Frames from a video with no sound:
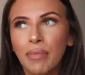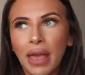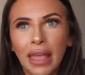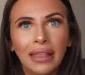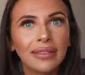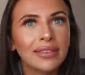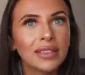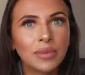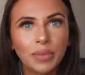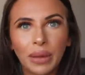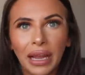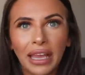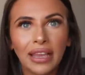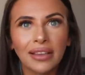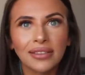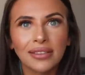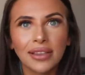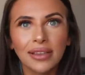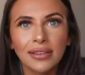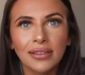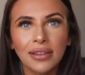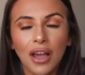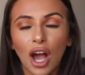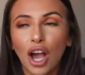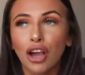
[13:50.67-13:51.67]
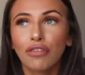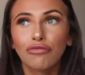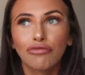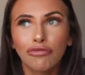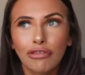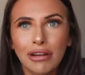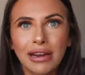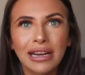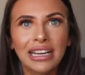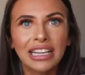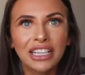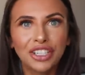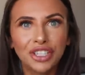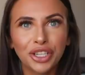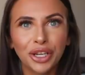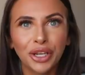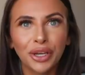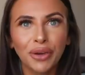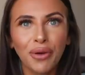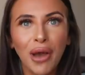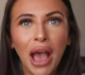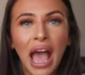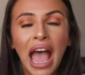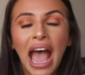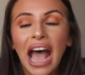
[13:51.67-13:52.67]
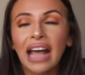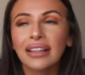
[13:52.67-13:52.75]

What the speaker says: men's blazers, I really do.